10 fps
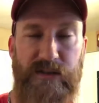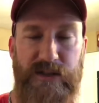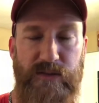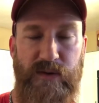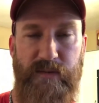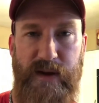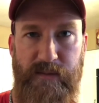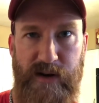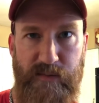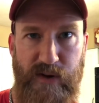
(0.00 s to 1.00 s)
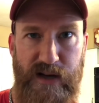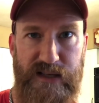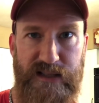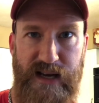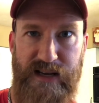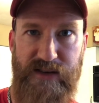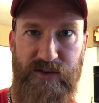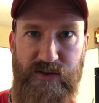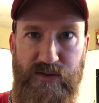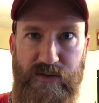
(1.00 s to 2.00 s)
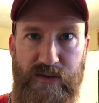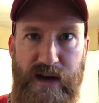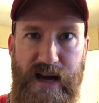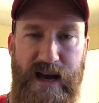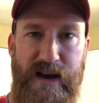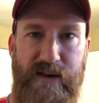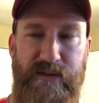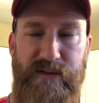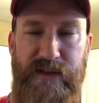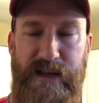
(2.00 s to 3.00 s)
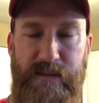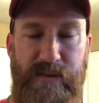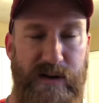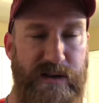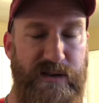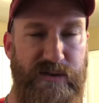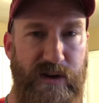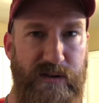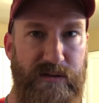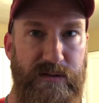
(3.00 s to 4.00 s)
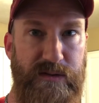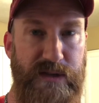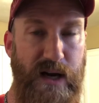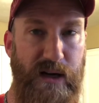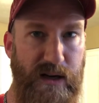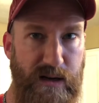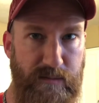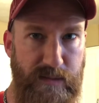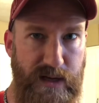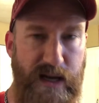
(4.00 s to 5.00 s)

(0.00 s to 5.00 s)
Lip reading: with my beard products, I do have the beardstruggle.com,